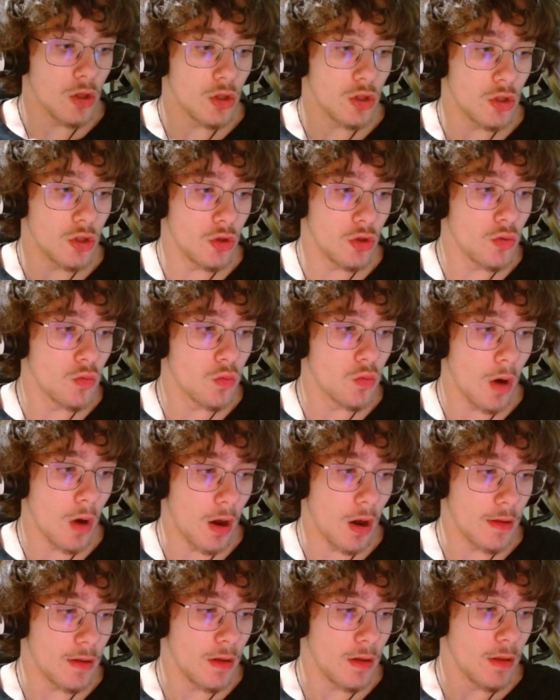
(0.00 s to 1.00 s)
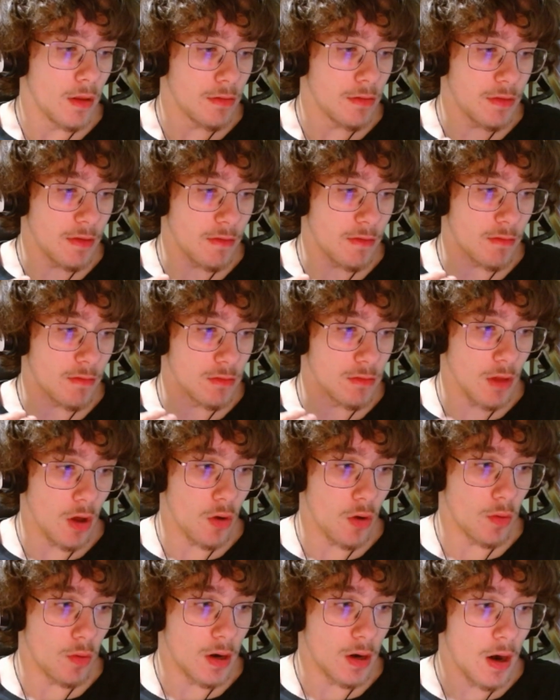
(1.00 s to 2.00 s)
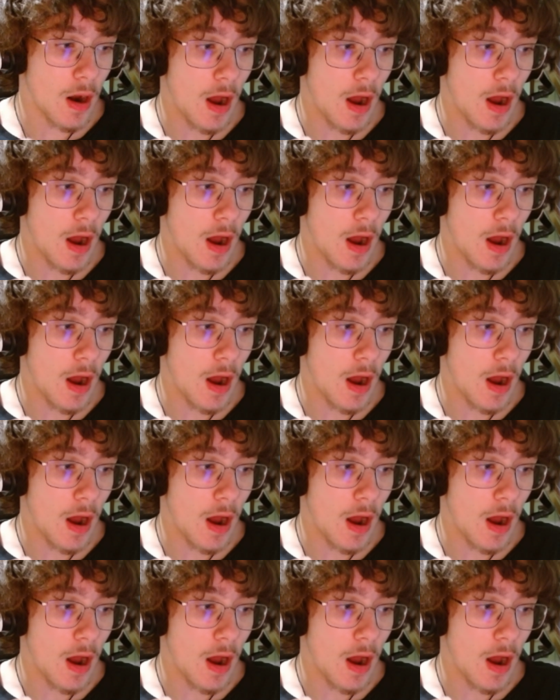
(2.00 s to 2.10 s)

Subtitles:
you want these lower